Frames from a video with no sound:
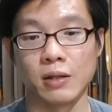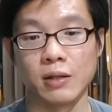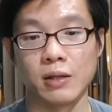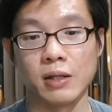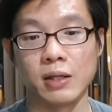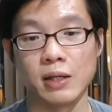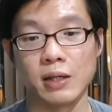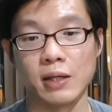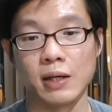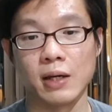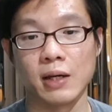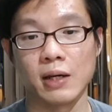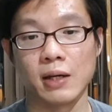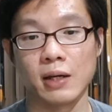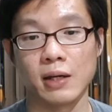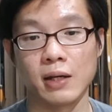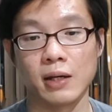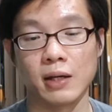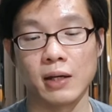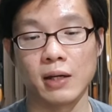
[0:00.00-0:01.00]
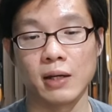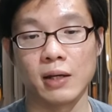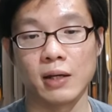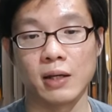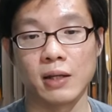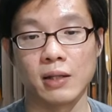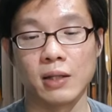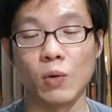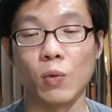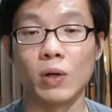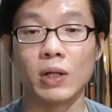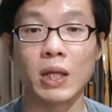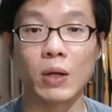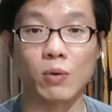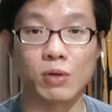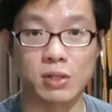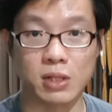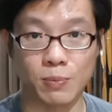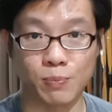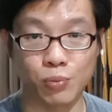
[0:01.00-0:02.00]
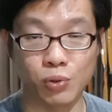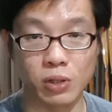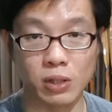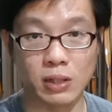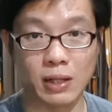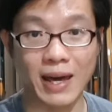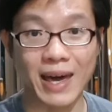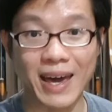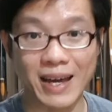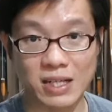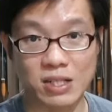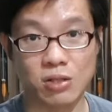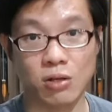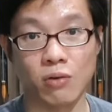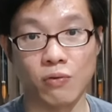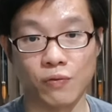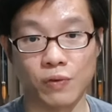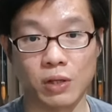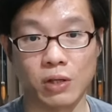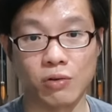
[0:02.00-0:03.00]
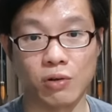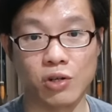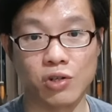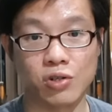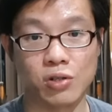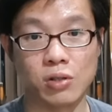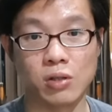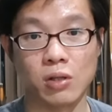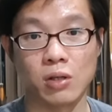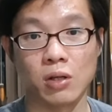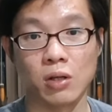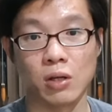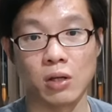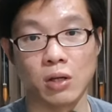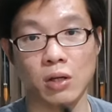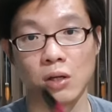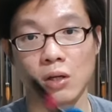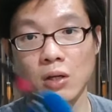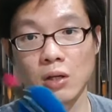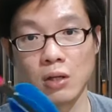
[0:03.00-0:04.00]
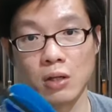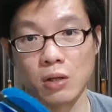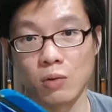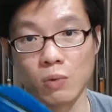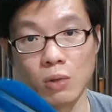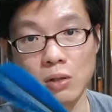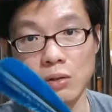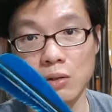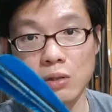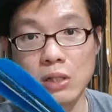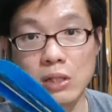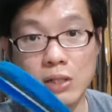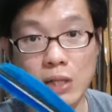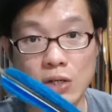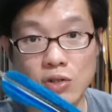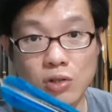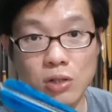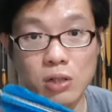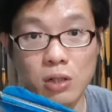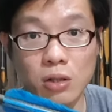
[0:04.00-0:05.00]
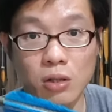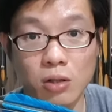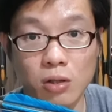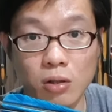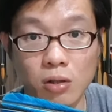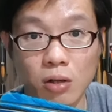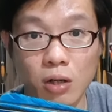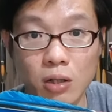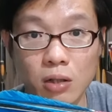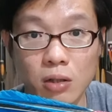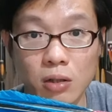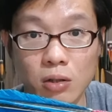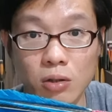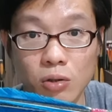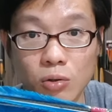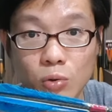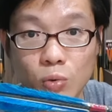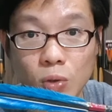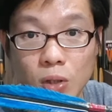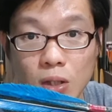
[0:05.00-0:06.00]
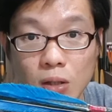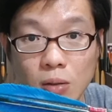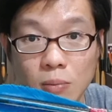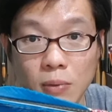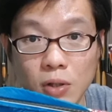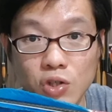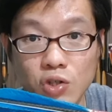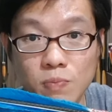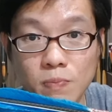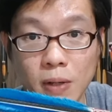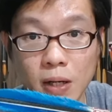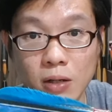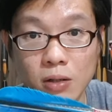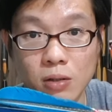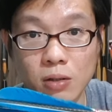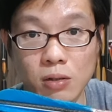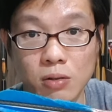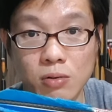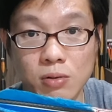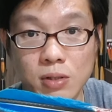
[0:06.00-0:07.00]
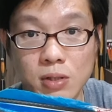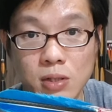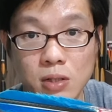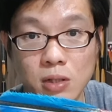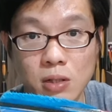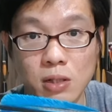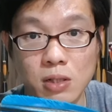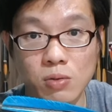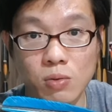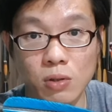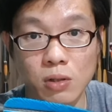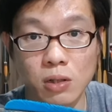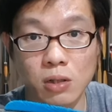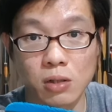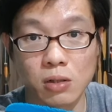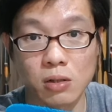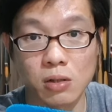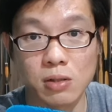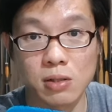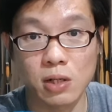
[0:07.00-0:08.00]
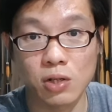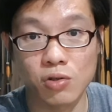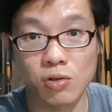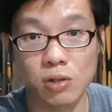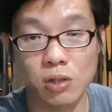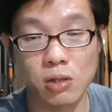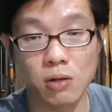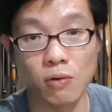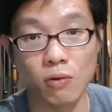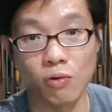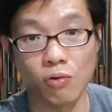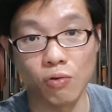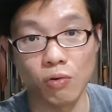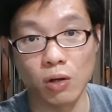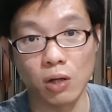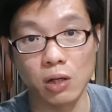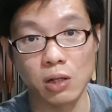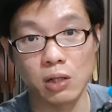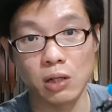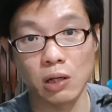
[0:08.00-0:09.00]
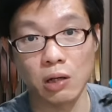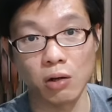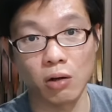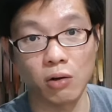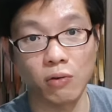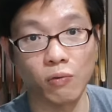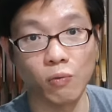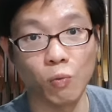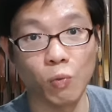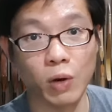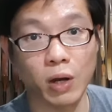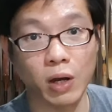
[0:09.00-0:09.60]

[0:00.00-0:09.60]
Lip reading: The one that was put in an X configuration, well, it's actually not doing much better. You see, this one here is actually really a lot of